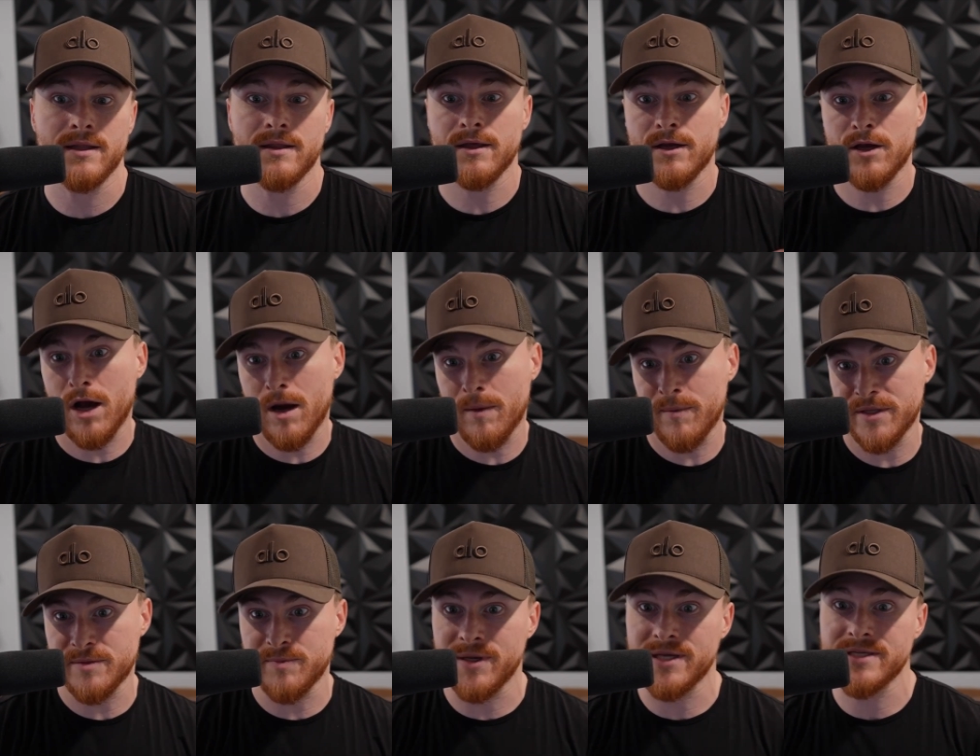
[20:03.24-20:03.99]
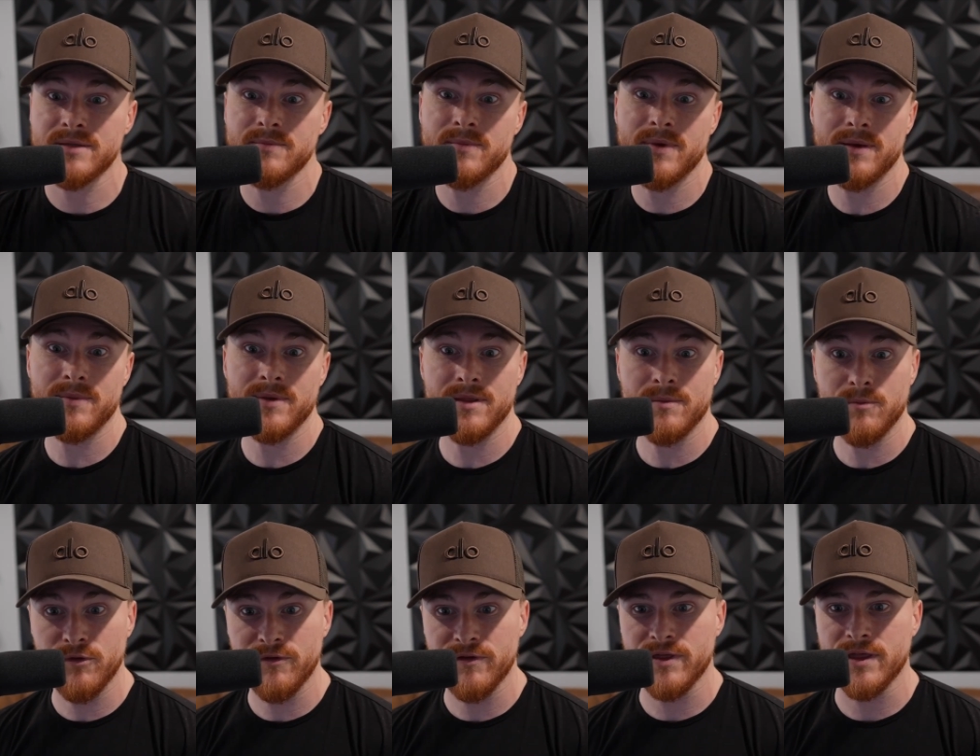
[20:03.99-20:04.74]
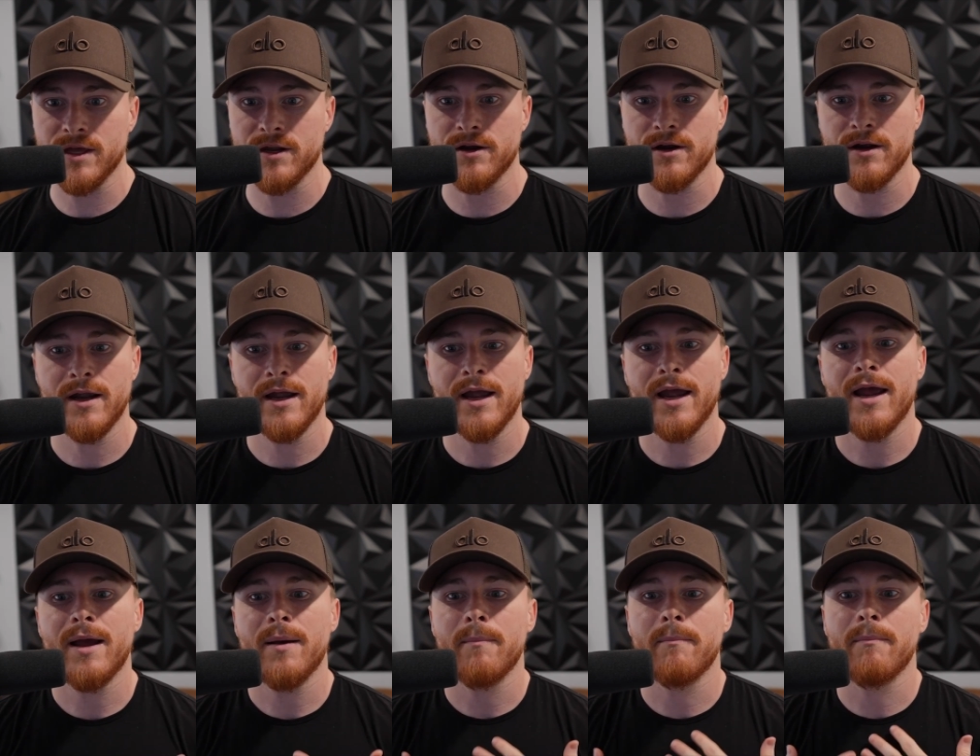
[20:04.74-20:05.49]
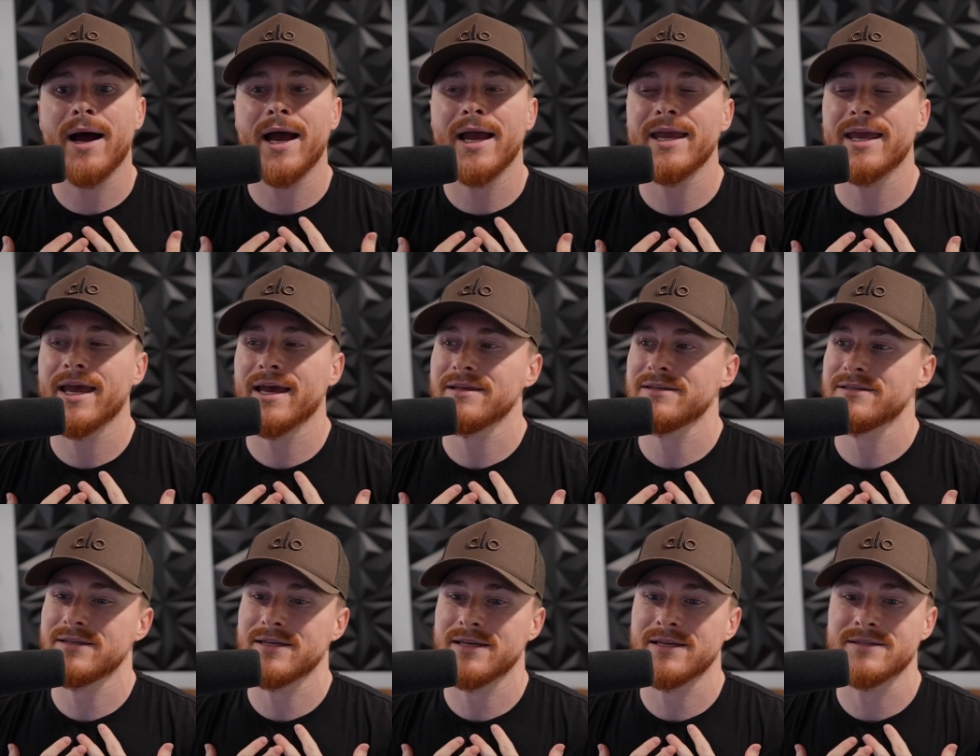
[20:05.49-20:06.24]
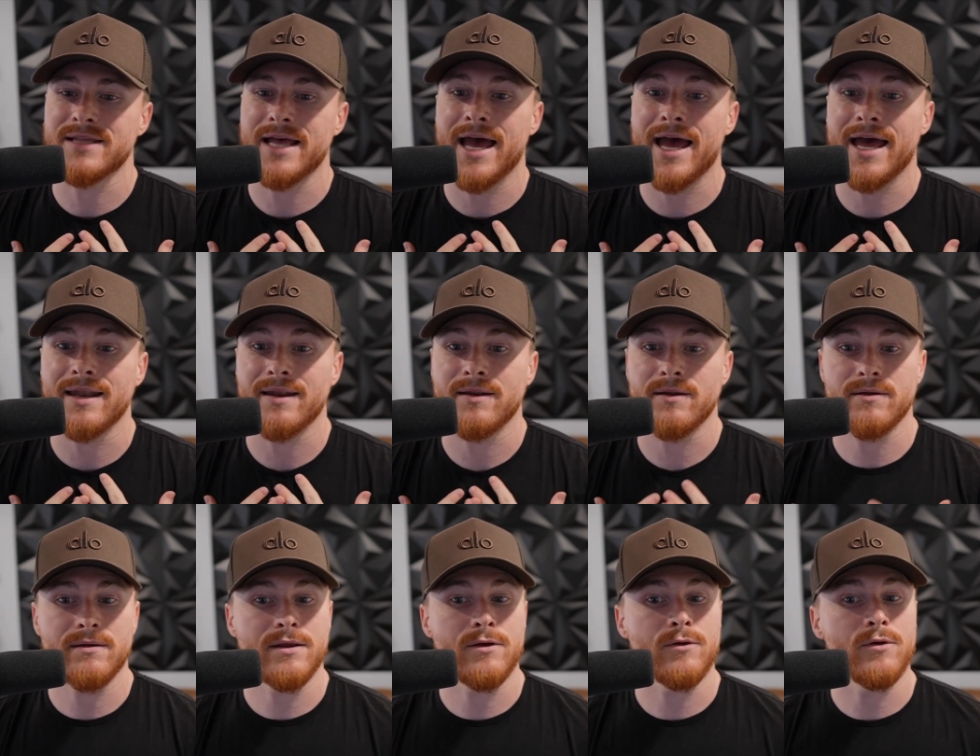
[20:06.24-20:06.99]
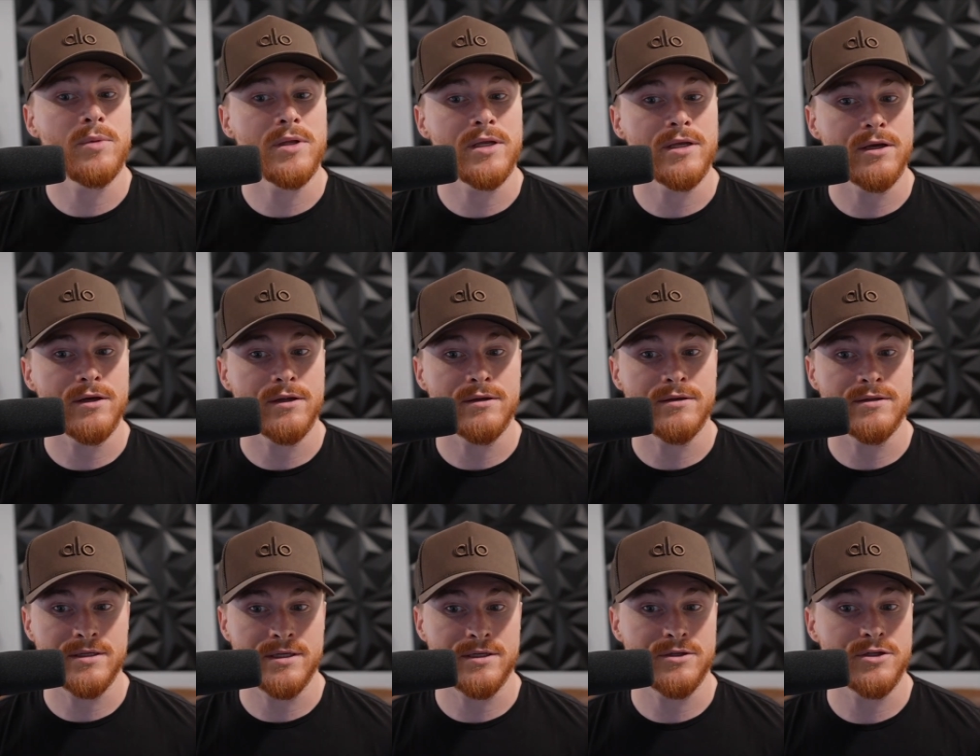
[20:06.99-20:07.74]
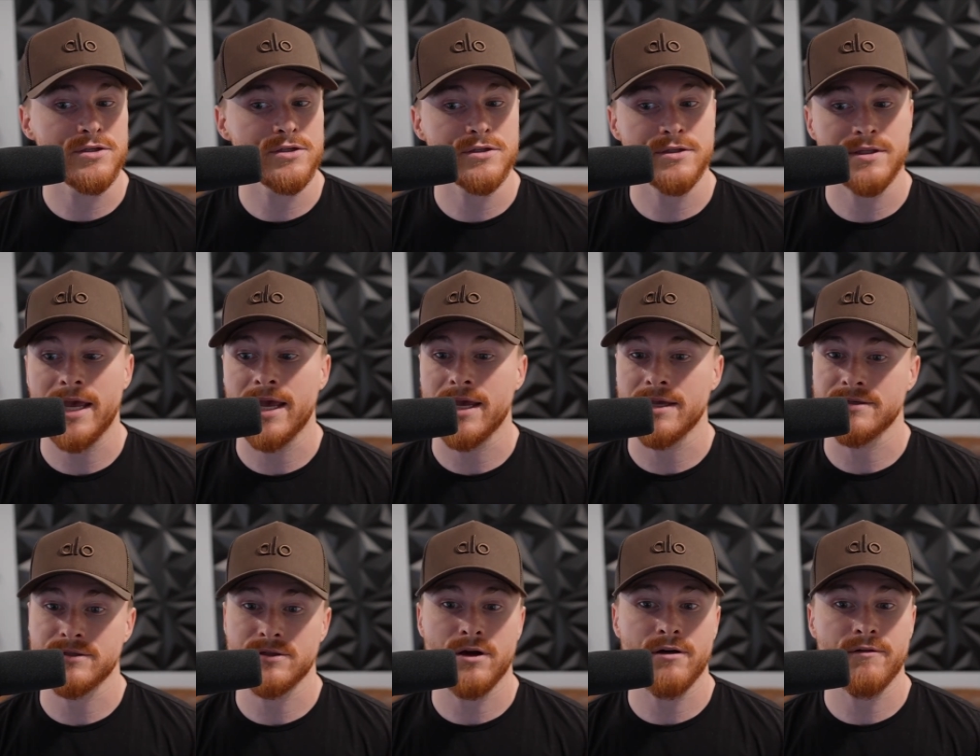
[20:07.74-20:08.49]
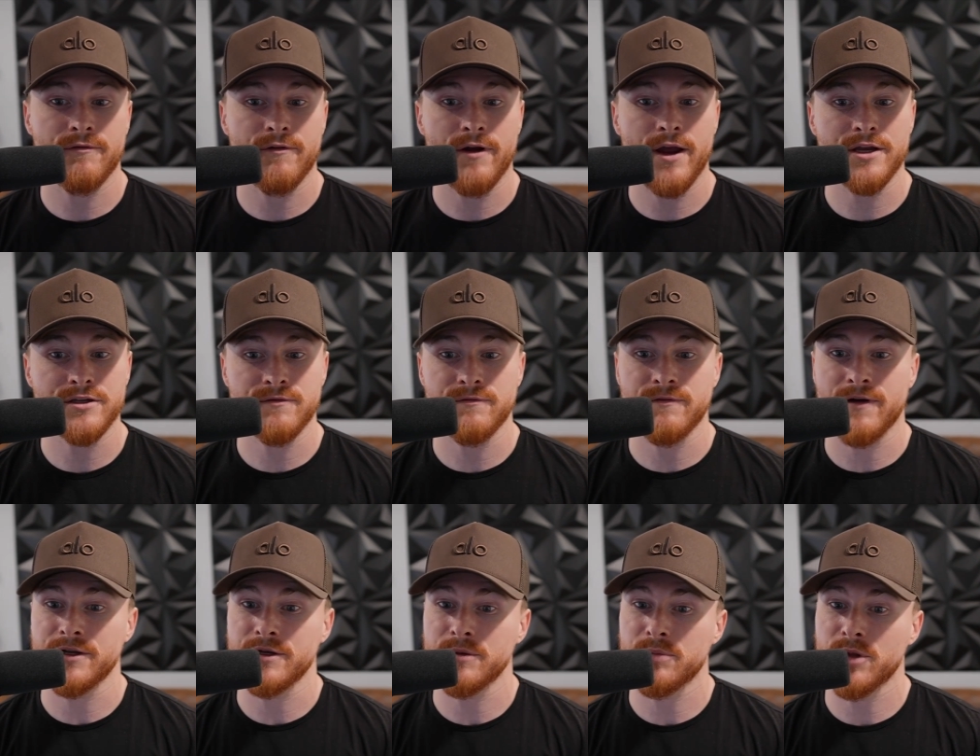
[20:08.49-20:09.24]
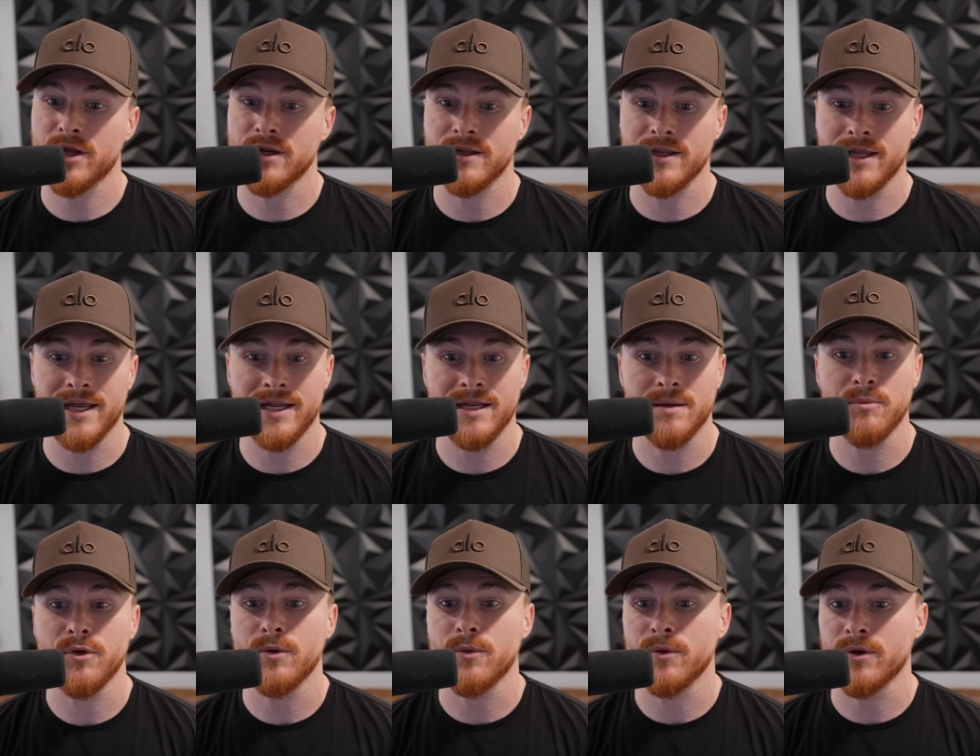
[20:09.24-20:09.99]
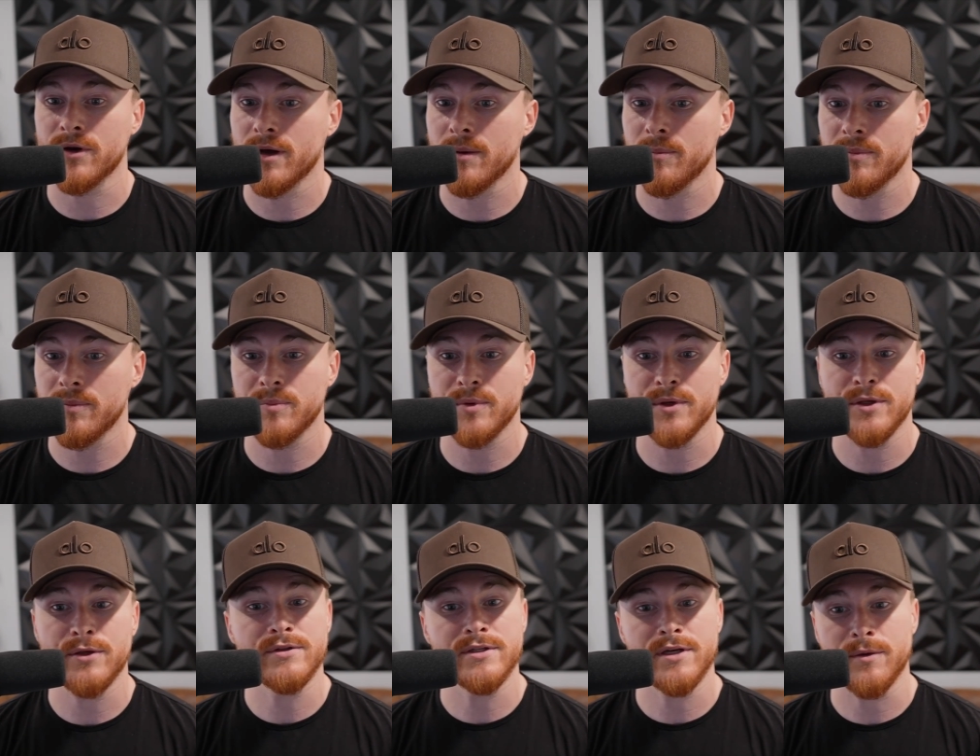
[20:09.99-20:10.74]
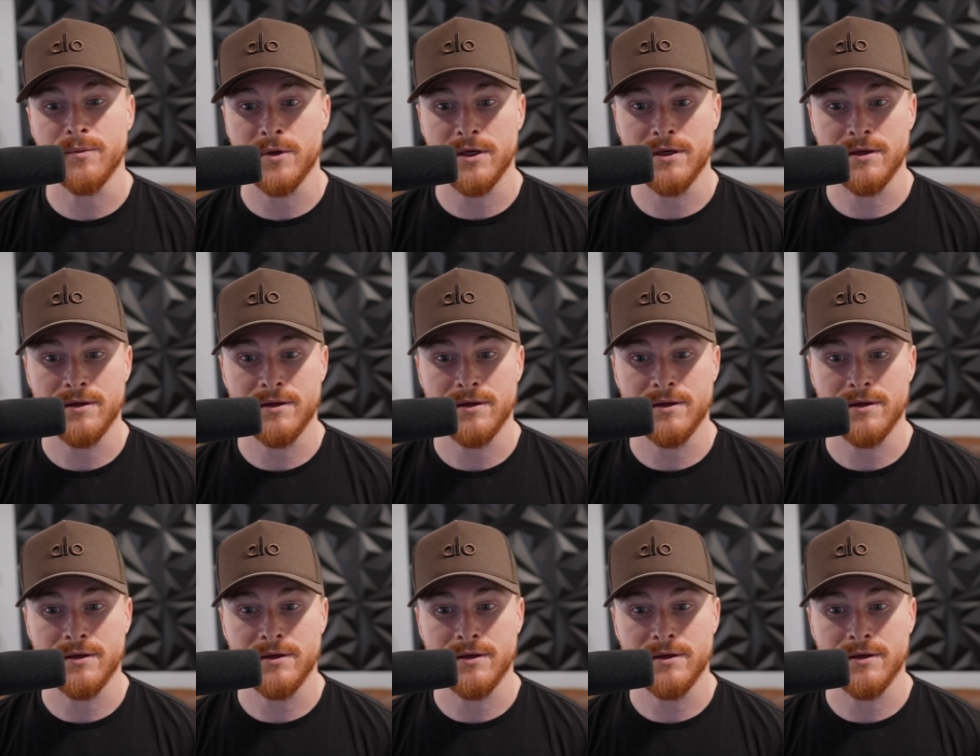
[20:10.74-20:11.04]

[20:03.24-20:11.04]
the common space and maybe the movie theater. My guess is that it would be good to just, hey, start fresh, find your plot of land and put one up. But you tell me.